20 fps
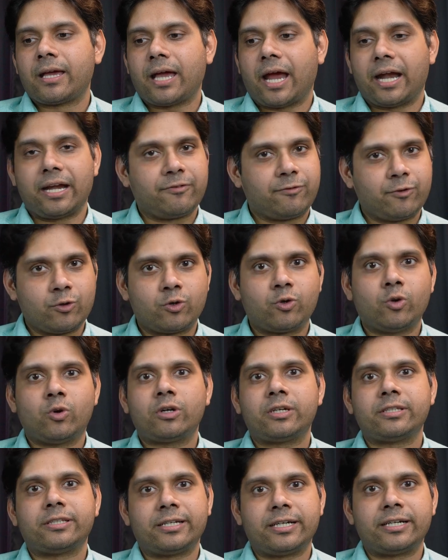And if you
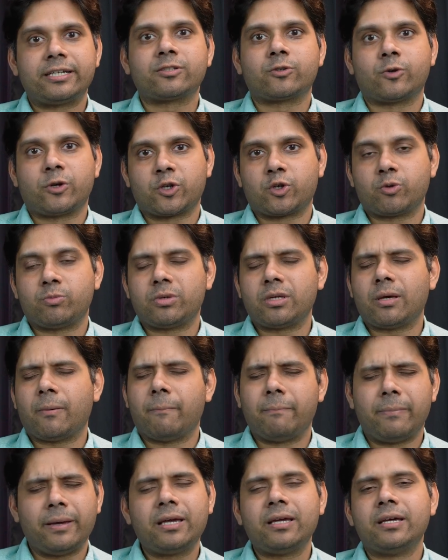don't, then it is going to be a
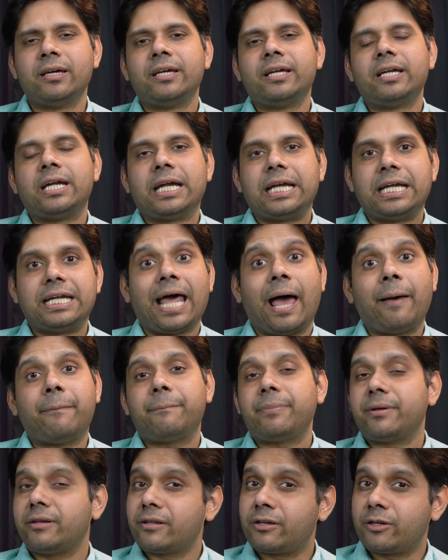big
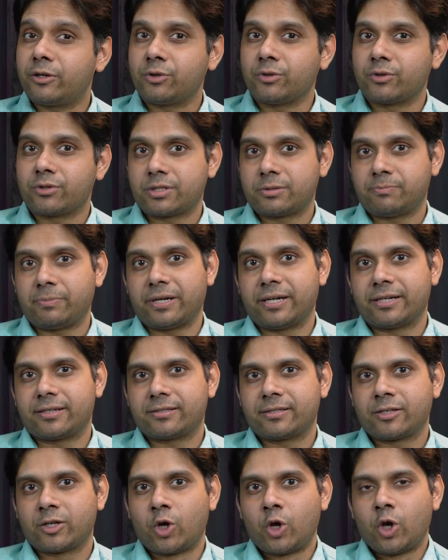dampener to your
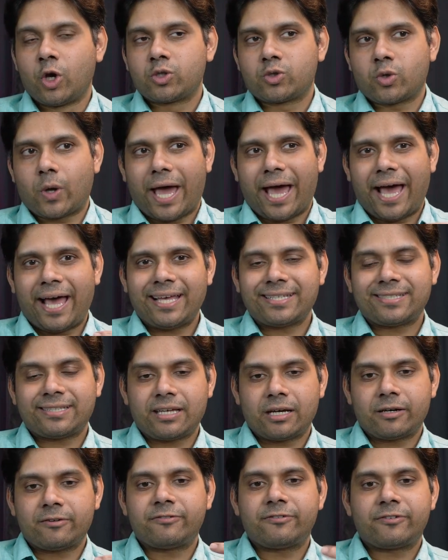spirits. So as
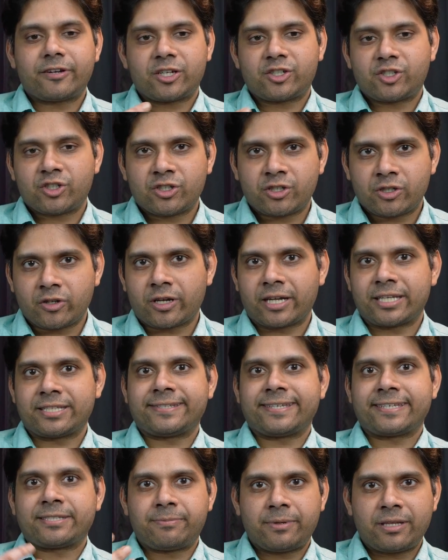a fresher or as
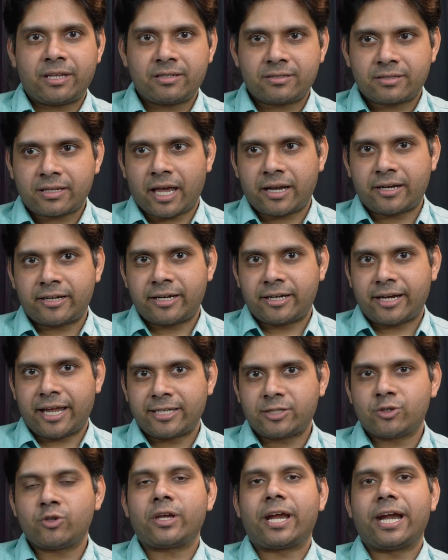an experienced candidate,
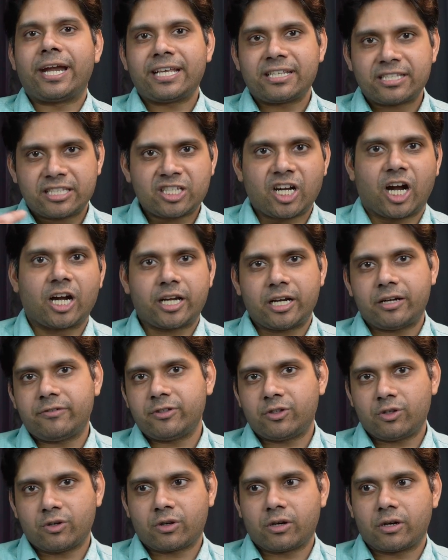as you're getting started
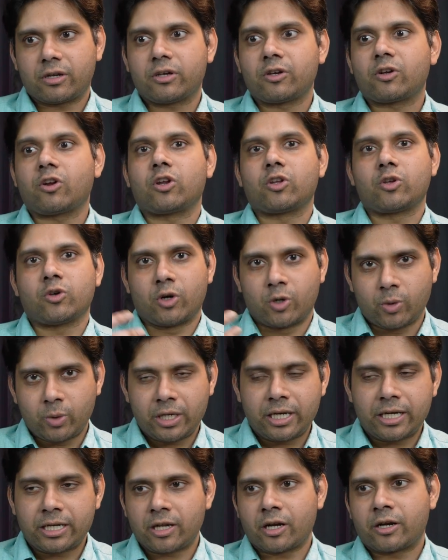with your career or you're
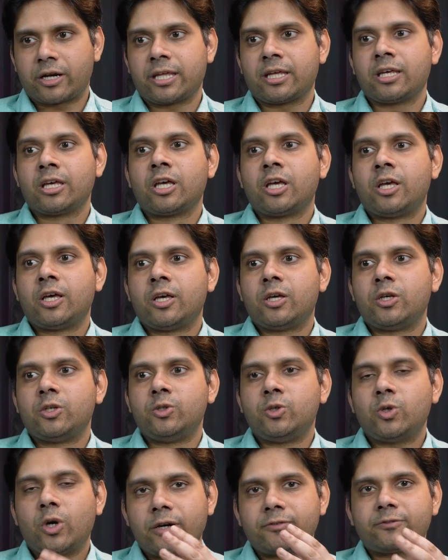doing it already,
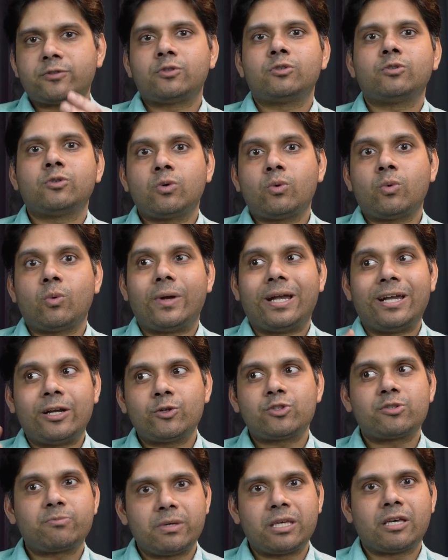you have to know when
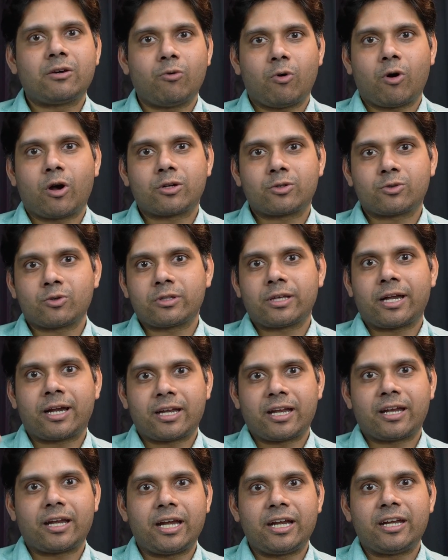to speak what so
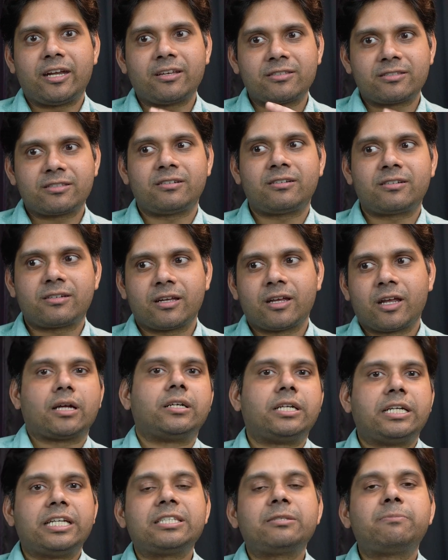that it doesn't
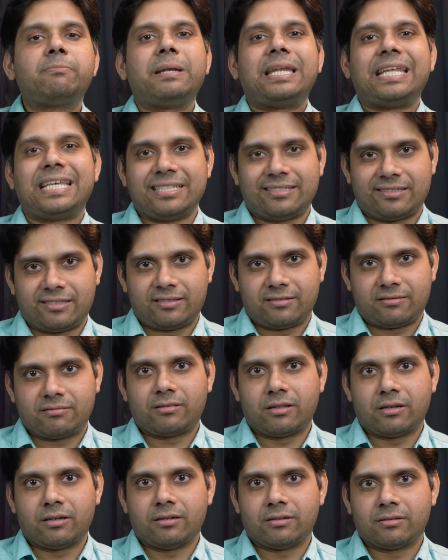displease
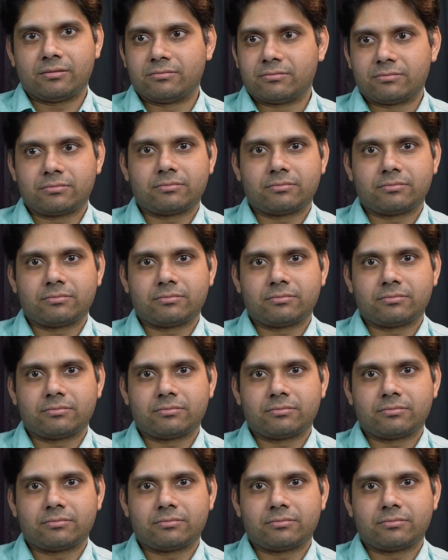the